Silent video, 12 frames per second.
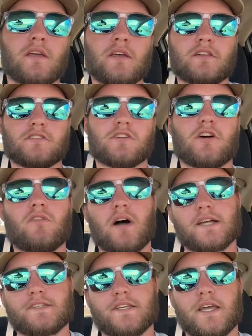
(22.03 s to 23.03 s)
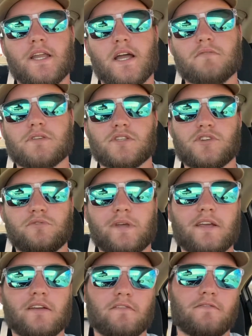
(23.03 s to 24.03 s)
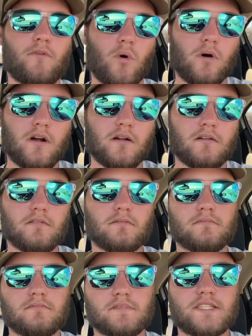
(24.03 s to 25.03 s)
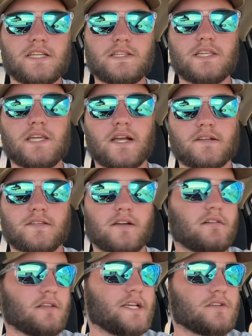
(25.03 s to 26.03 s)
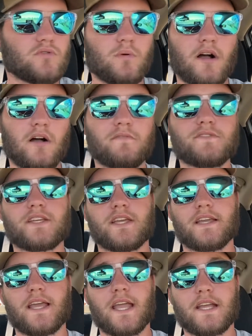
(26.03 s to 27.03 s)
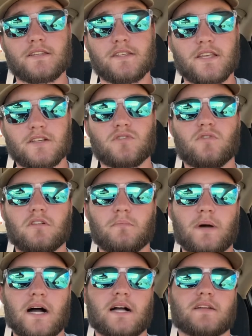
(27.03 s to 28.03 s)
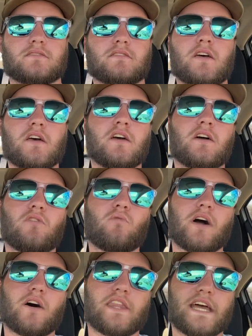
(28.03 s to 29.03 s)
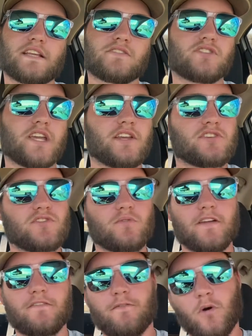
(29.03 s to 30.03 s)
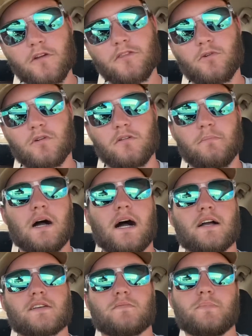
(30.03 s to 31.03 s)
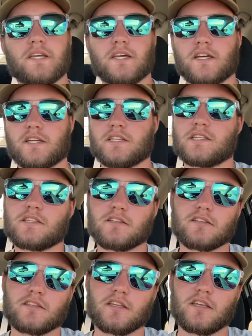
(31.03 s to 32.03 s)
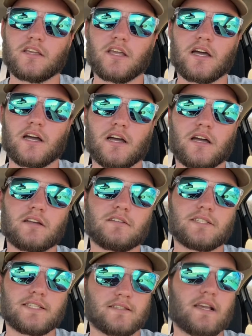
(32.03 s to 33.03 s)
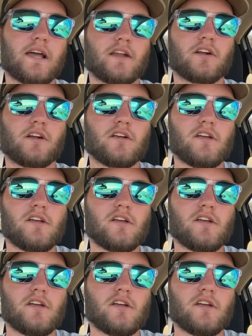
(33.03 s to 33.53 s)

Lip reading: So I said I was doing 4 DC XL Elite 12s in a 6 order box. Well, that has changed to a 4th order box because the designer